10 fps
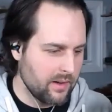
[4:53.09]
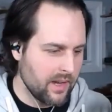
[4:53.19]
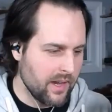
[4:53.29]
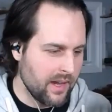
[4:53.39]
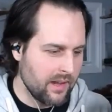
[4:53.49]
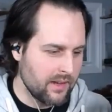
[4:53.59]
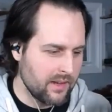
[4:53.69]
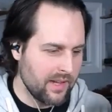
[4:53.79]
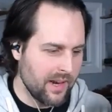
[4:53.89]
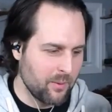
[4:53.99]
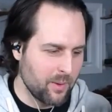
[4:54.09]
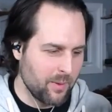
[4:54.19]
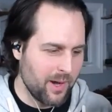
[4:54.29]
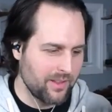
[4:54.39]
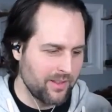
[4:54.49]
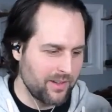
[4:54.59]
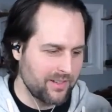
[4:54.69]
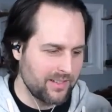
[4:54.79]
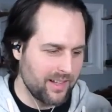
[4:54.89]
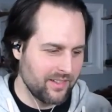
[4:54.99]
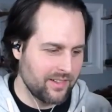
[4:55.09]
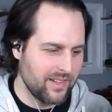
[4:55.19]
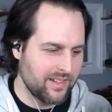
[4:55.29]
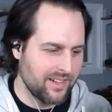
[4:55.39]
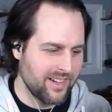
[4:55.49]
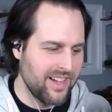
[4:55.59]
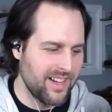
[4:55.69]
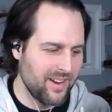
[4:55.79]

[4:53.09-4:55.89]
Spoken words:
Yeah, can't wear them. I look like a.